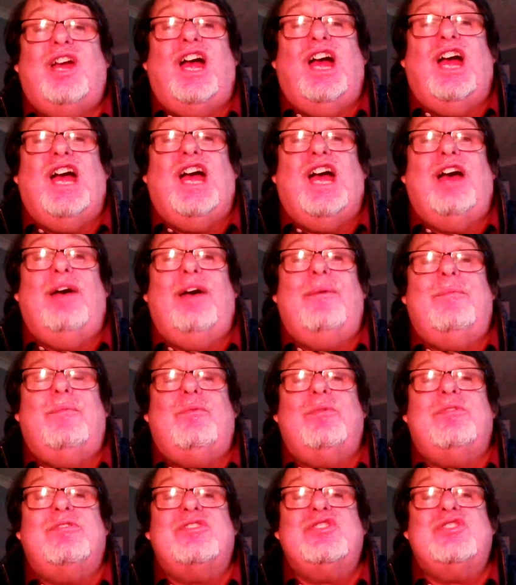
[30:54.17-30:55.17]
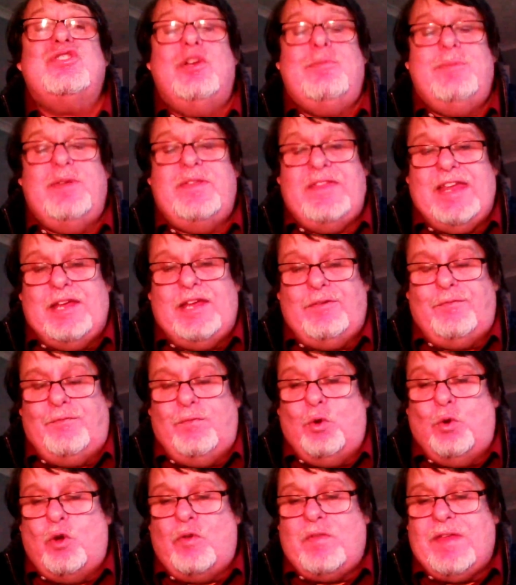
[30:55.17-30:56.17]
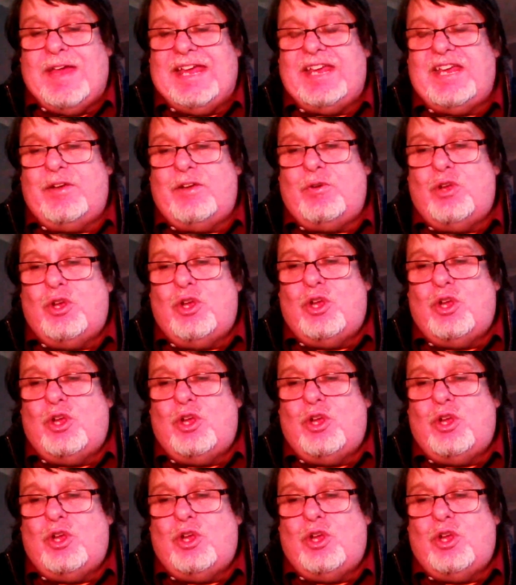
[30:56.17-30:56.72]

We're assuming, therefore, that